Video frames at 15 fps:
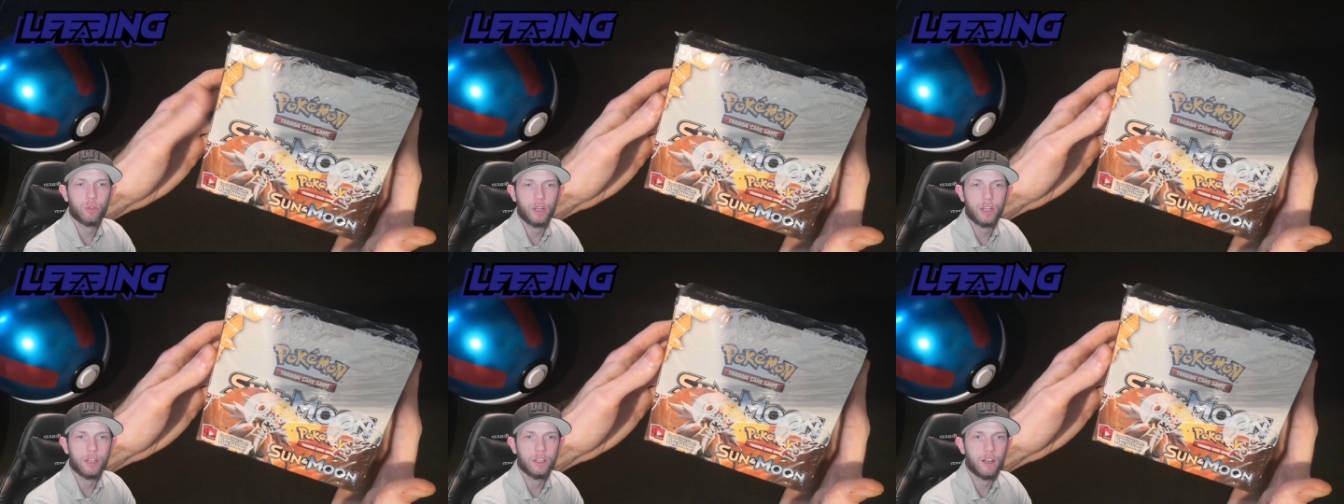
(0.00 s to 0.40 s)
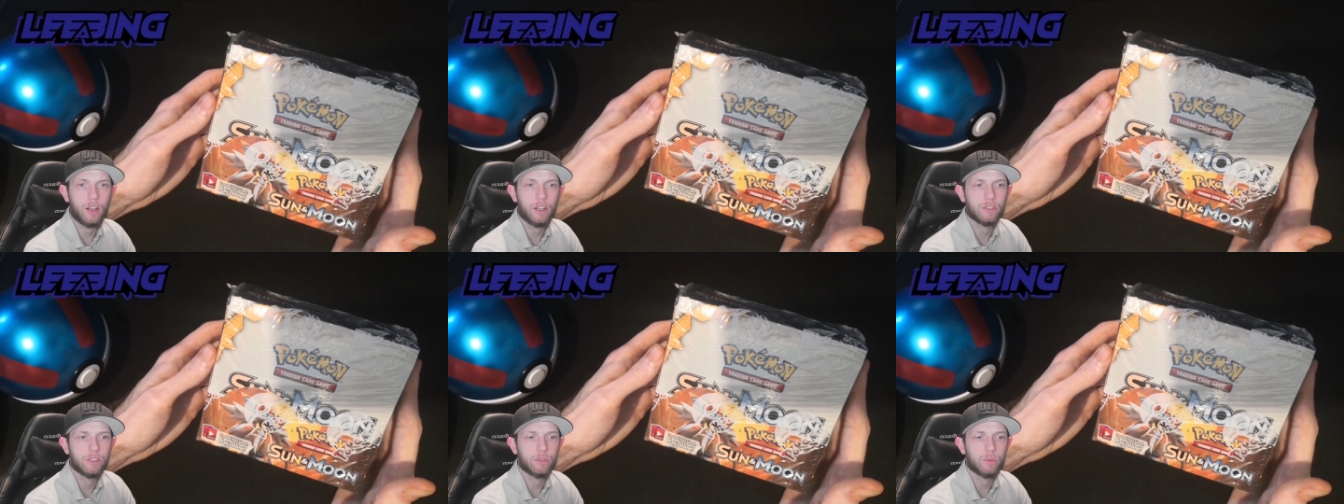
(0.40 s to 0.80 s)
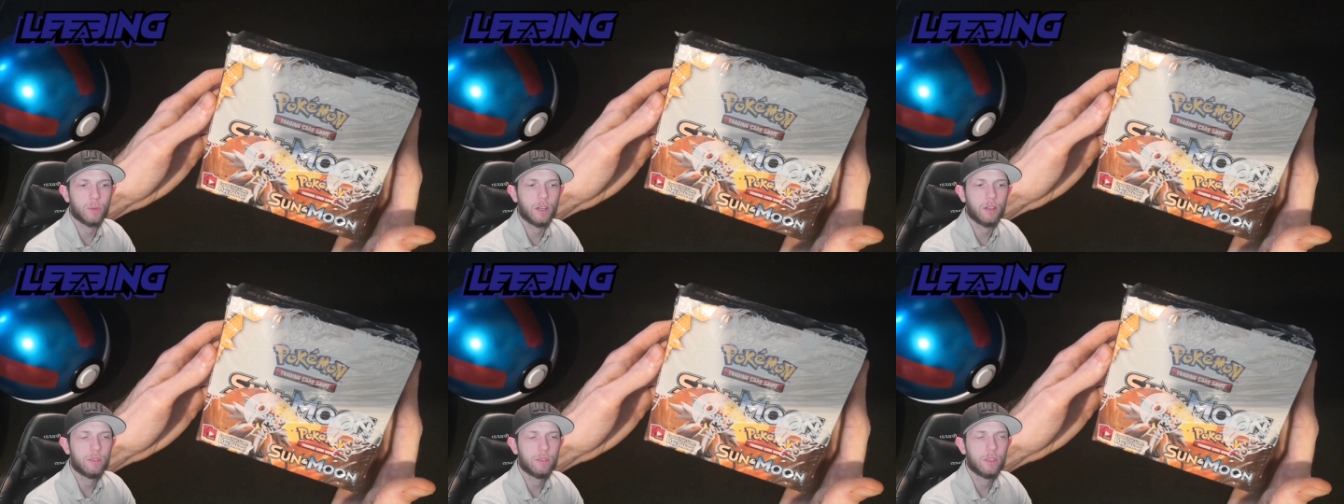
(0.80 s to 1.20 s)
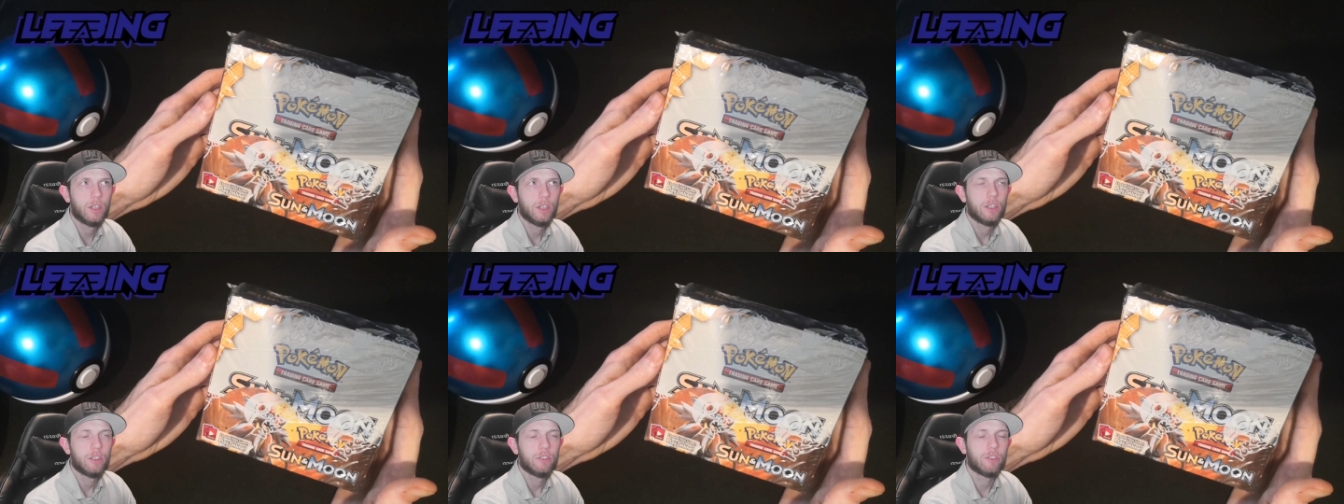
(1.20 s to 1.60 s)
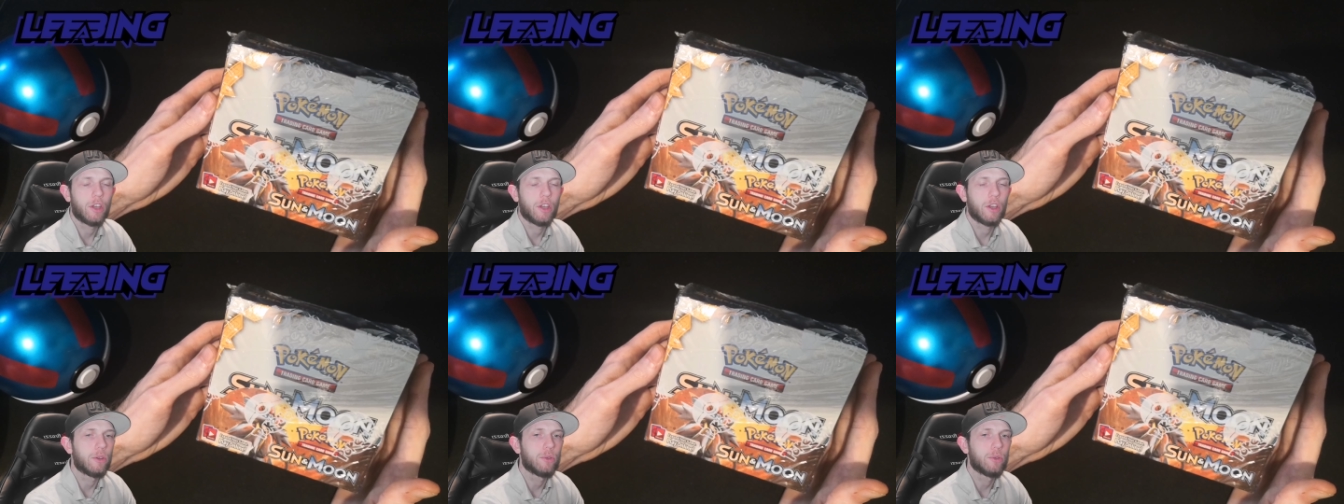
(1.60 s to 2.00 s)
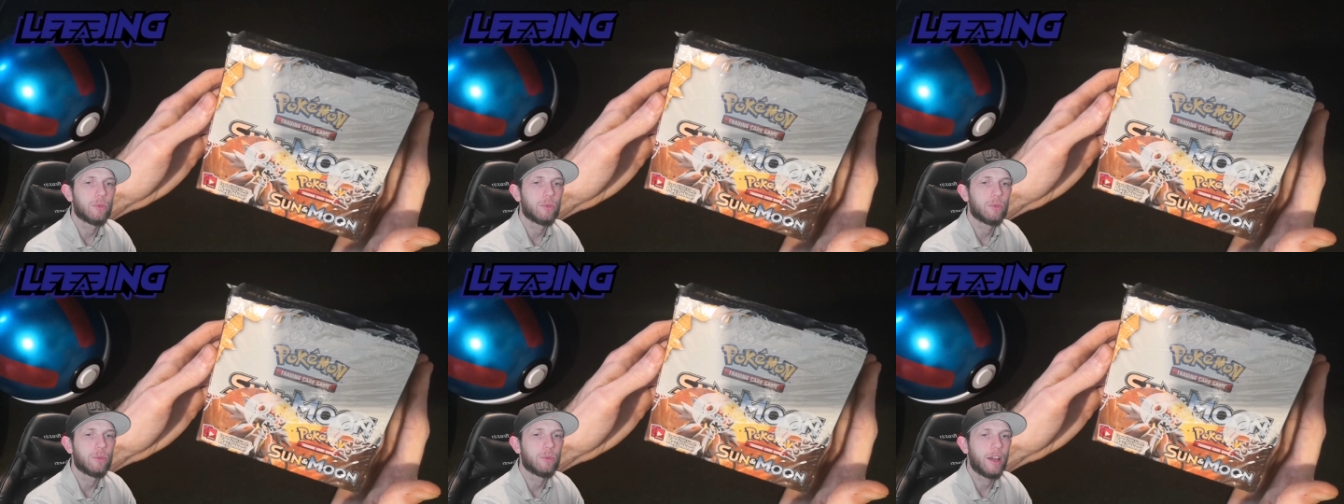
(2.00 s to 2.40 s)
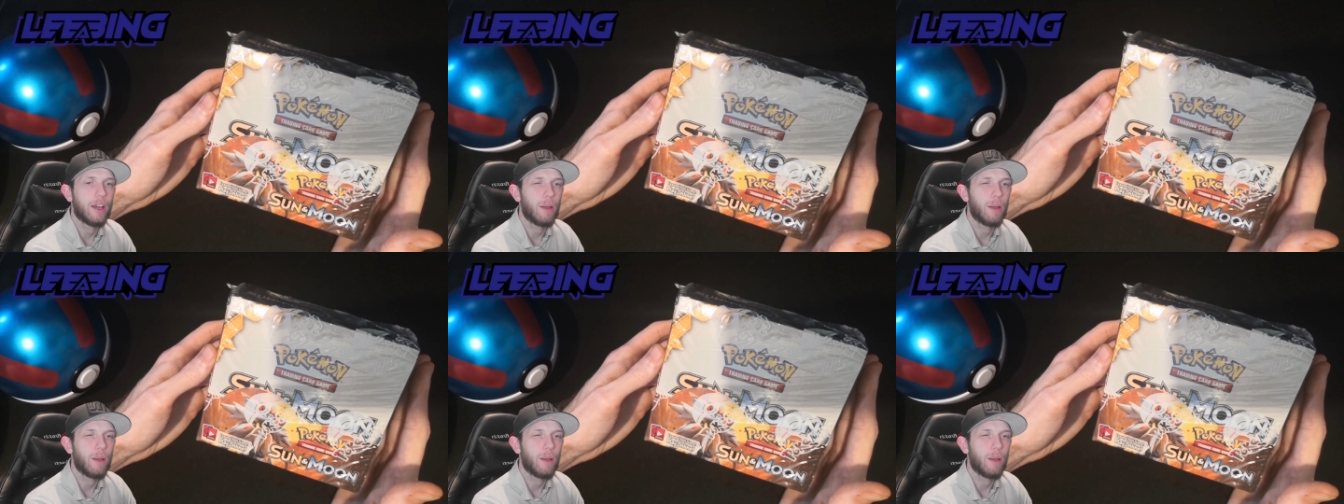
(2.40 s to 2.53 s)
cards as well. So I